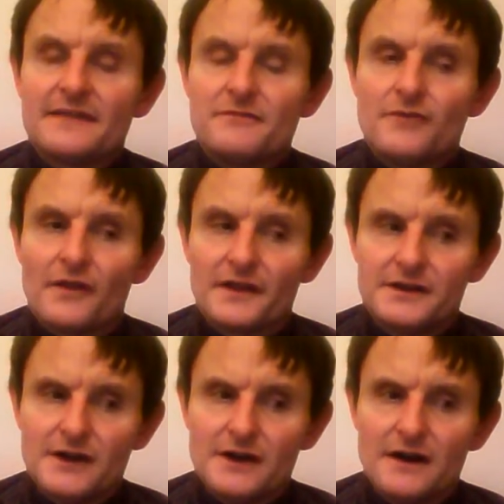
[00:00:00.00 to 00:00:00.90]
We've got the
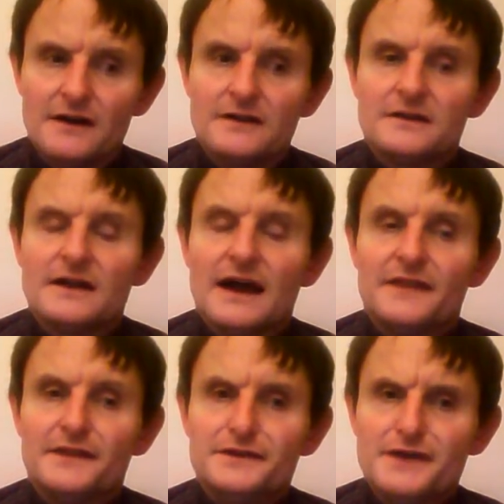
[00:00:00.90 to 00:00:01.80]
G
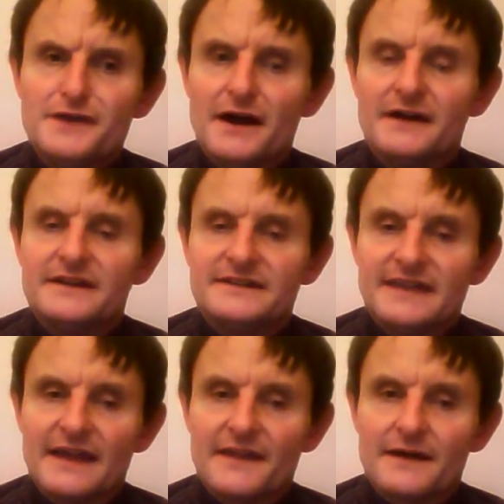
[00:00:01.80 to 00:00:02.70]
and the N
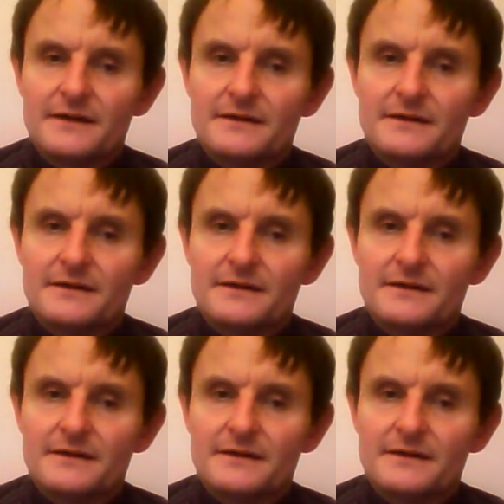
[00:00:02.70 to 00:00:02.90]
together.